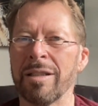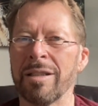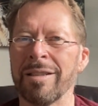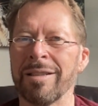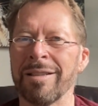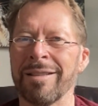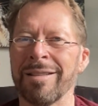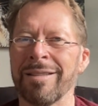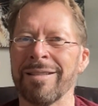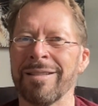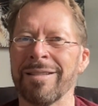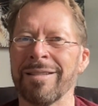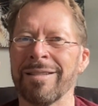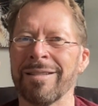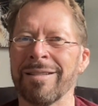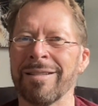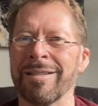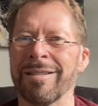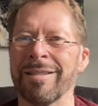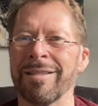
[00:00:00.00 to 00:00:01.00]
Even
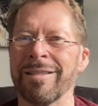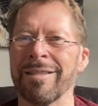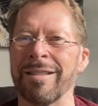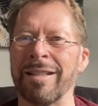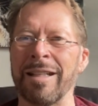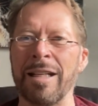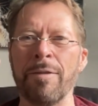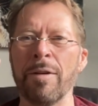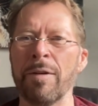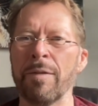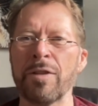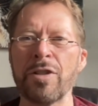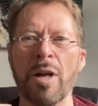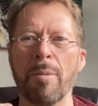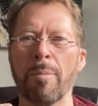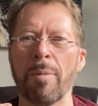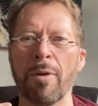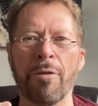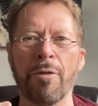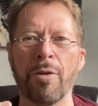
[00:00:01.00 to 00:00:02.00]
if it's
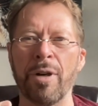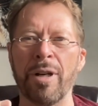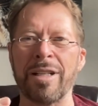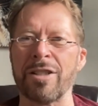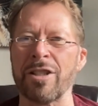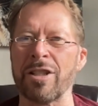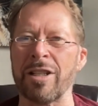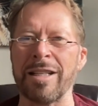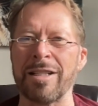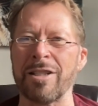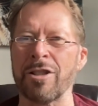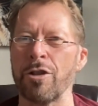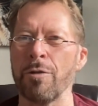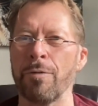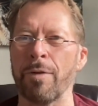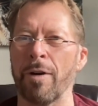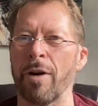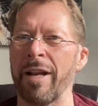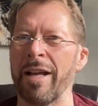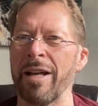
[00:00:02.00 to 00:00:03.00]
number 3, it's too
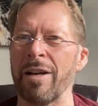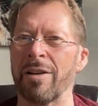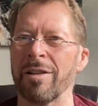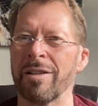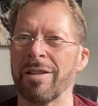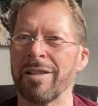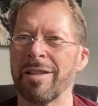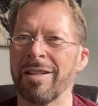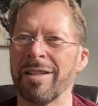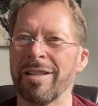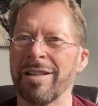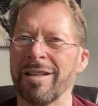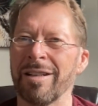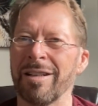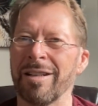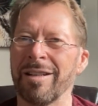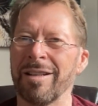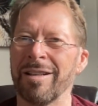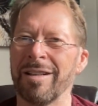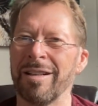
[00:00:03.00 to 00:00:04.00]
far down. Ooh,
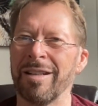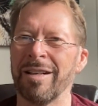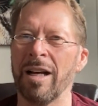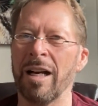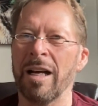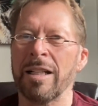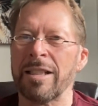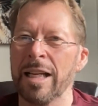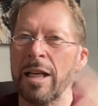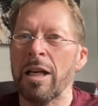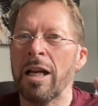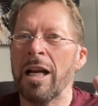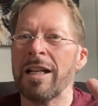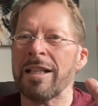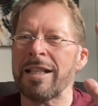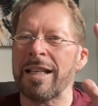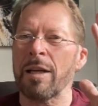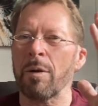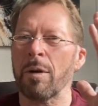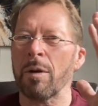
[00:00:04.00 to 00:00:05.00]
that's hard
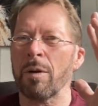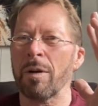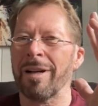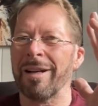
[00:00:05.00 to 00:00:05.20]
hitting.